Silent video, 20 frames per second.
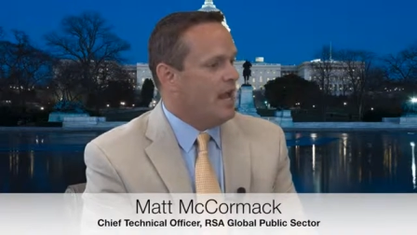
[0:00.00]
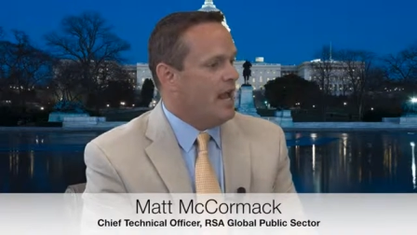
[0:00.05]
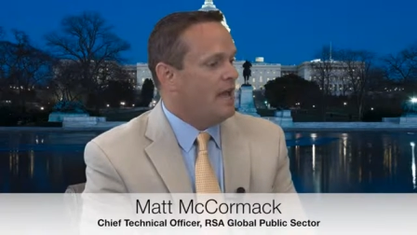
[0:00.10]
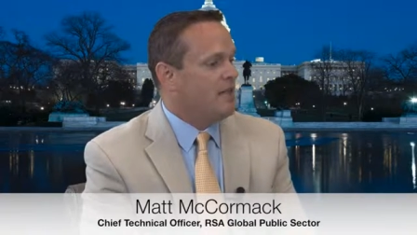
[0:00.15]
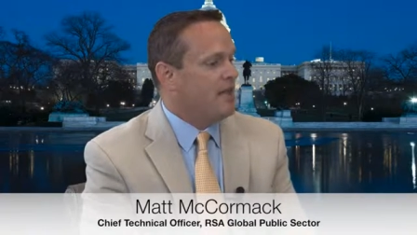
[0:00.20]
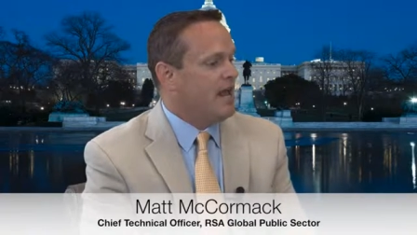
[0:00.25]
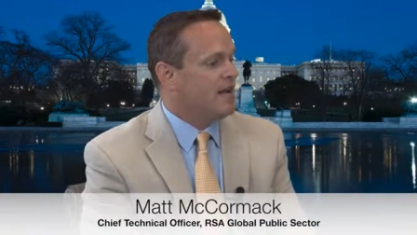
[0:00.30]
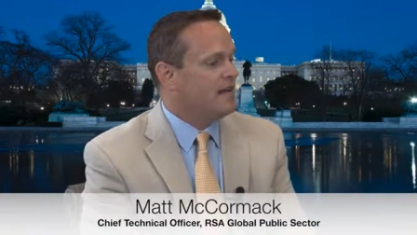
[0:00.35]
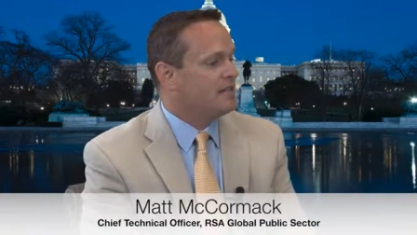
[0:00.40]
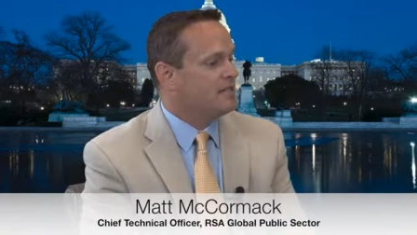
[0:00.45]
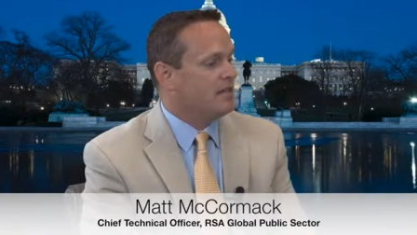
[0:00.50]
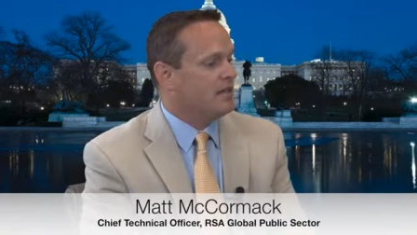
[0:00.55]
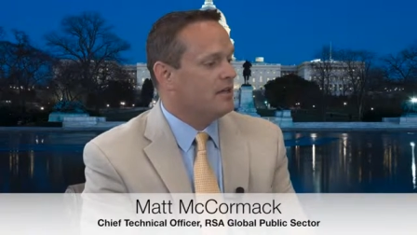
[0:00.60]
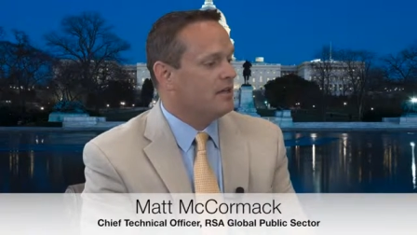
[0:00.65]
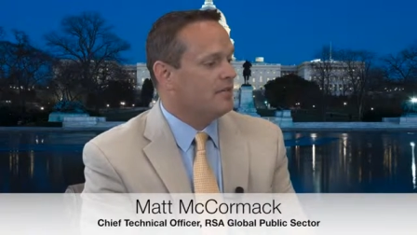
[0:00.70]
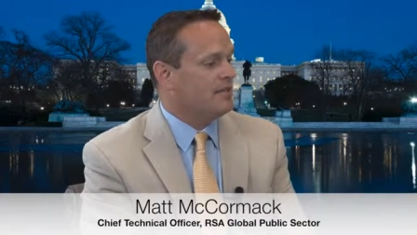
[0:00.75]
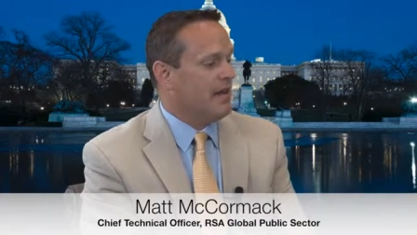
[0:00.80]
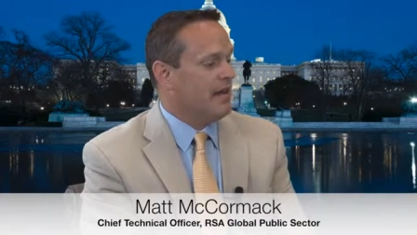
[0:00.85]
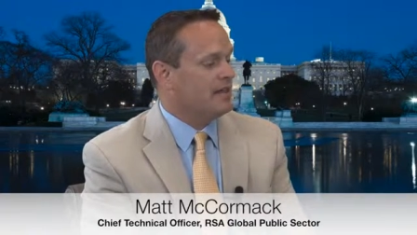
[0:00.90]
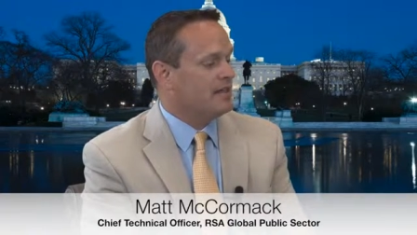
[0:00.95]
And that is,
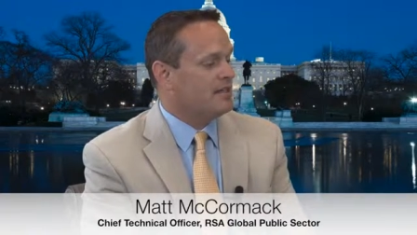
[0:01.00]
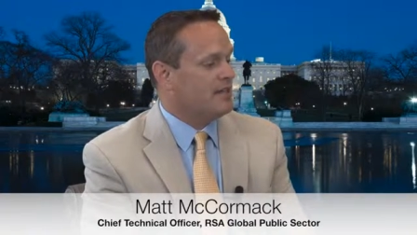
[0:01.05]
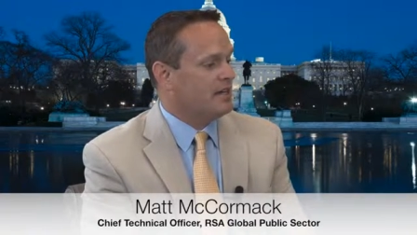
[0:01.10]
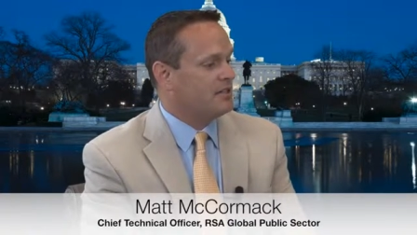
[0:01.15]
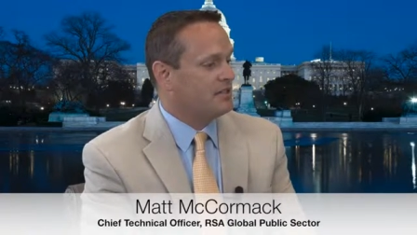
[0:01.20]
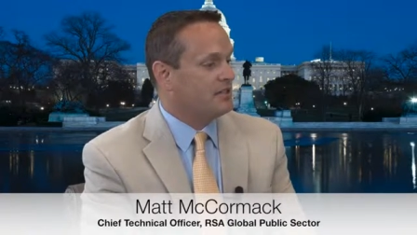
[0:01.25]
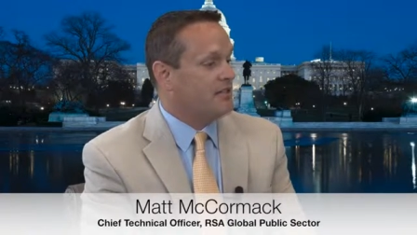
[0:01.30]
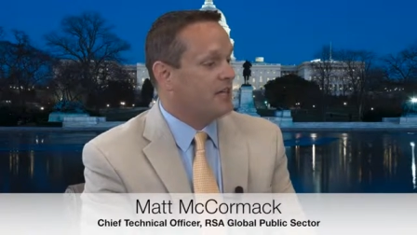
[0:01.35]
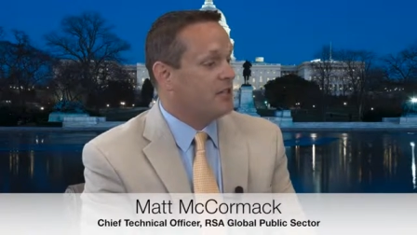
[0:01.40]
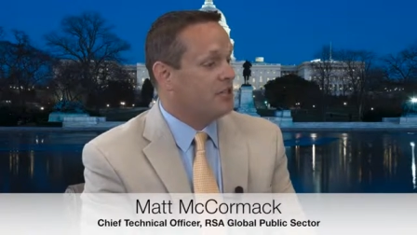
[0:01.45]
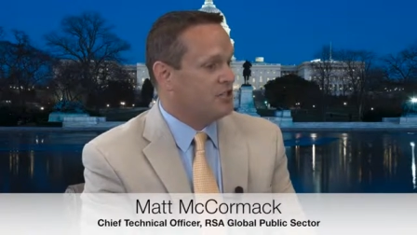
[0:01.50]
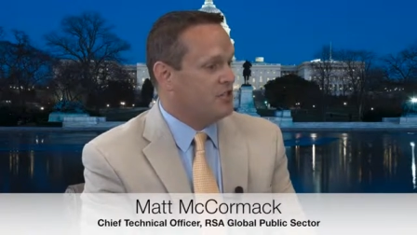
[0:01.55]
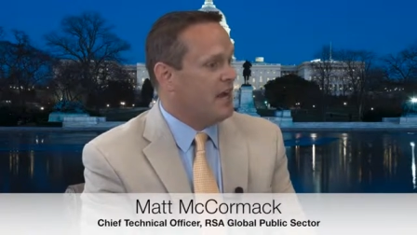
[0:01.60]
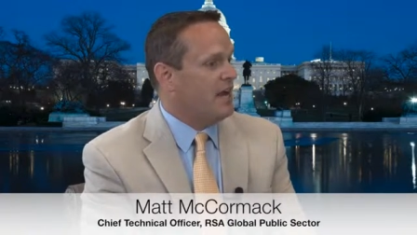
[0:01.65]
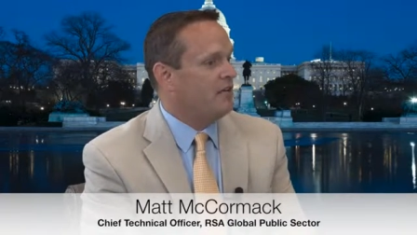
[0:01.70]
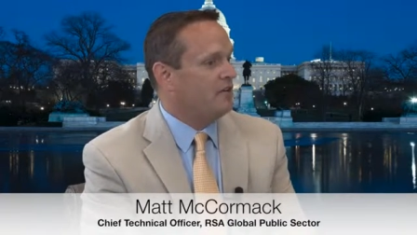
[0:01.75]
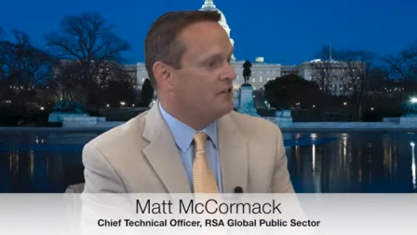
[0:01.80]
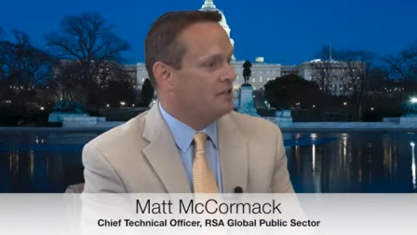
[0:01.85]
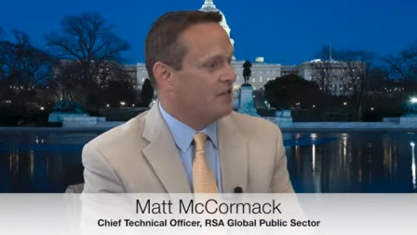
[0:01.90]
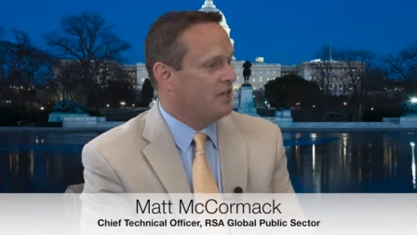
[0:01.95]
a, that is actually a
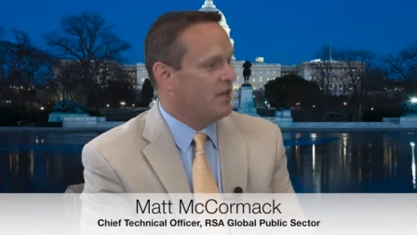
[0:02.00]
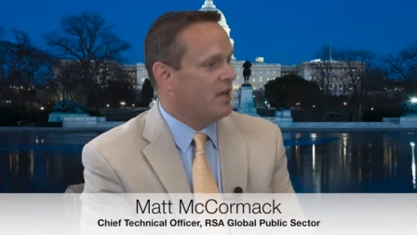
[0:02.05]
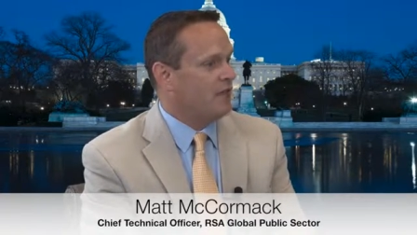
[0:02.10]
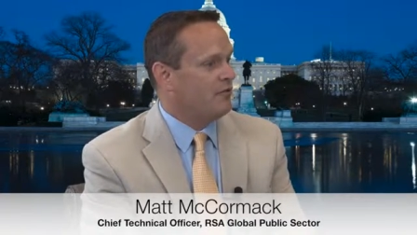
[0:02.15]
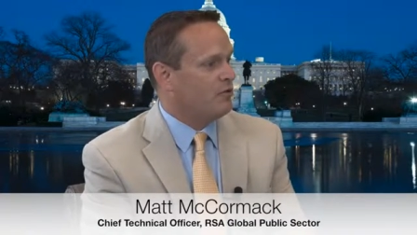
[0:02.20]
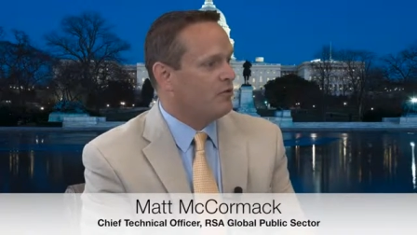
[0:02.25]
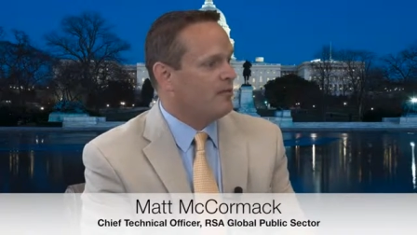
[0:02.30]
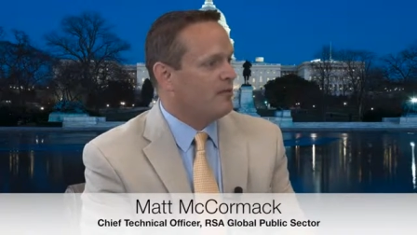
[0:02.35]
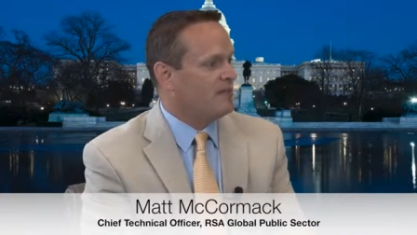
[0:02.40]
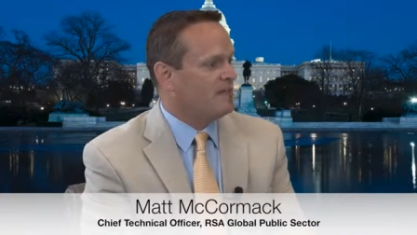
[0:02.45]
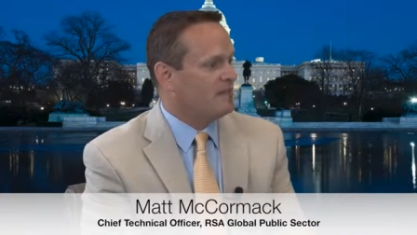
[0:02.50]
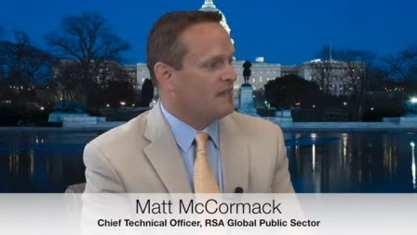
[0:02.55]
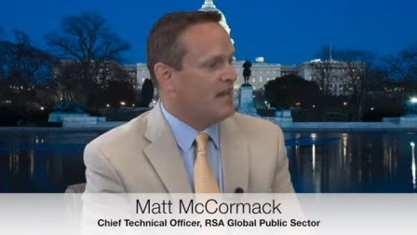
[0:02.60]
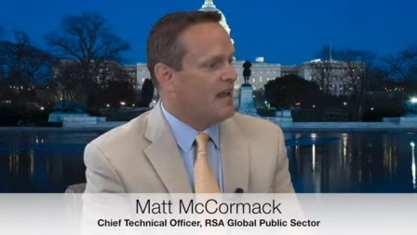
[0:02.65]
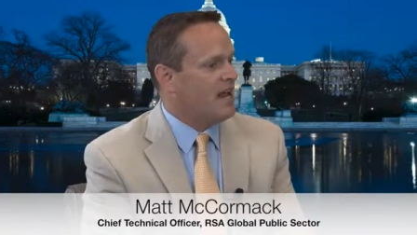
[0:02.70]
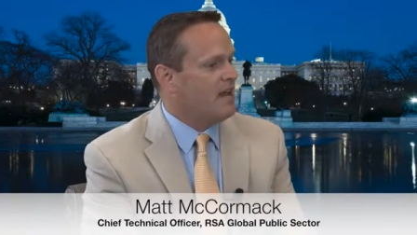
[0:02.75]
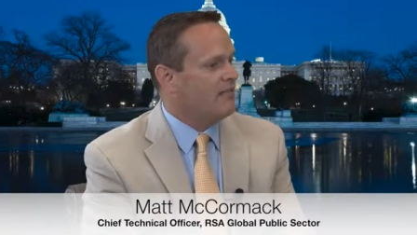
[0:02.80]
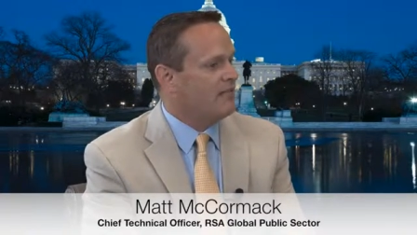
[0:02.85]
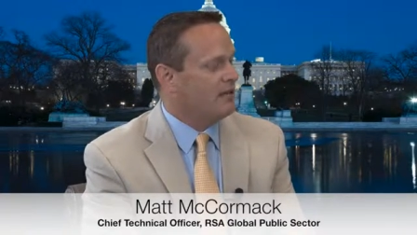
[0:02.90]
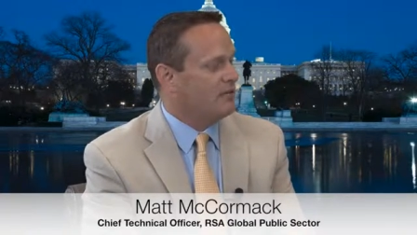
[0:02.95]
challenge the government is
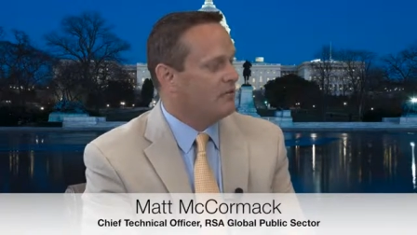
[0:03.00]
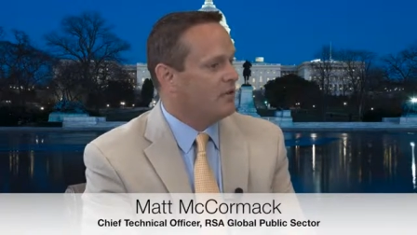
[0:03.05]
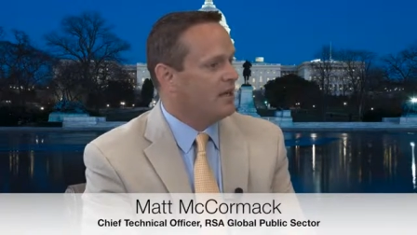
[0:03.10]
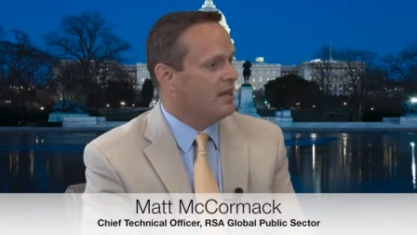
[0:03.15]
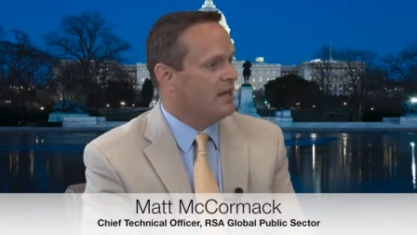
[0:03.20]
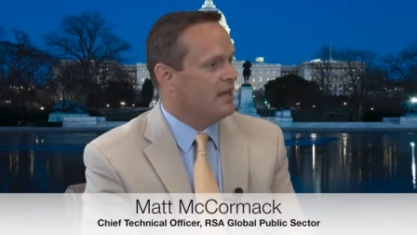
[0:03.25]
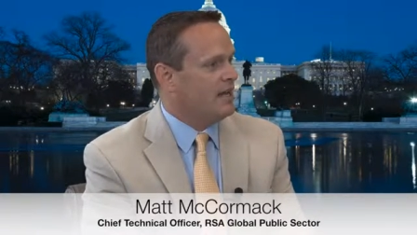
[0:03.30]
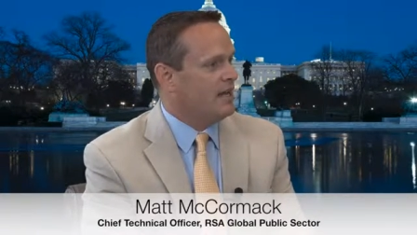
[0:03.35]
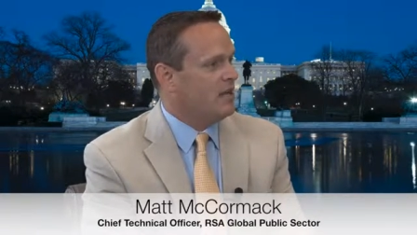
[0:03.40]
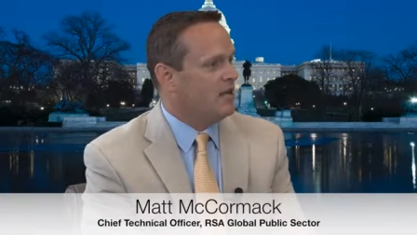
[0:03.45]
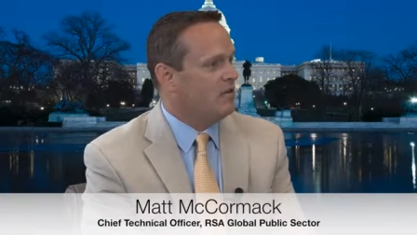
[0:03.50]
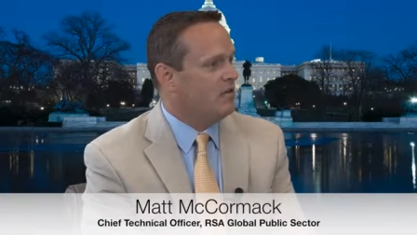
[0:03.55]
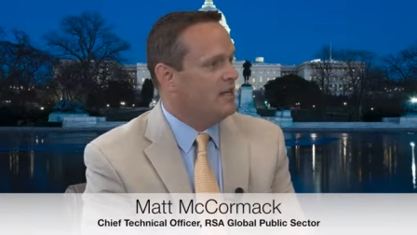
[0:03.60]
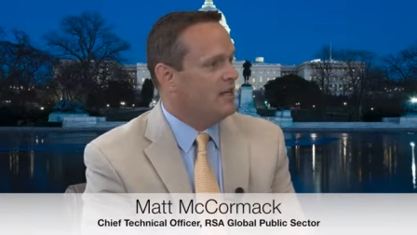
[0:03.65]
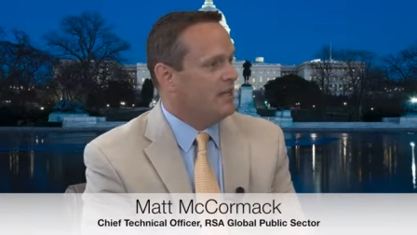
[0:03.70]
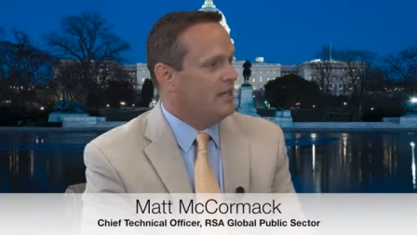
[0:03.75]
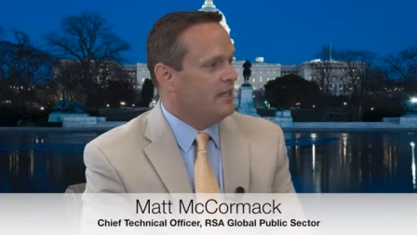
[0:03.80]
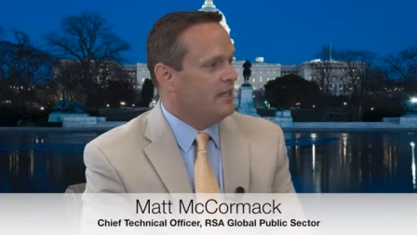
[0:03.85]
having right now,